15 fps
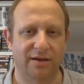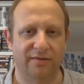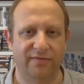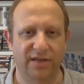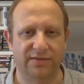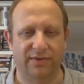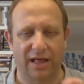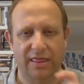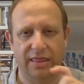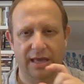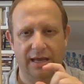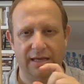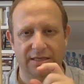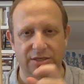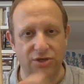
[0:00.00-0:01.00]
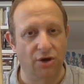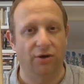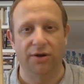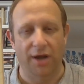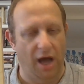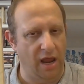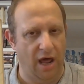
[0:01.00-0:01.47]
First of all, I think it's
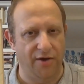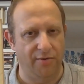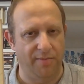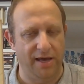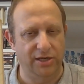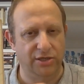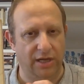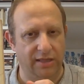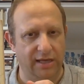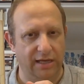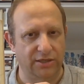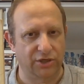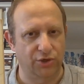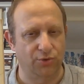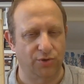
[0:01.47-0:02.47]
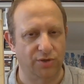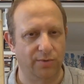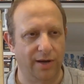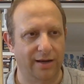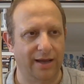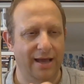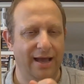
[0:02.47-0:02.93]
not 900 pages. I think it's a shorter
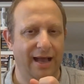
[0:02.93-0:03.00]
work.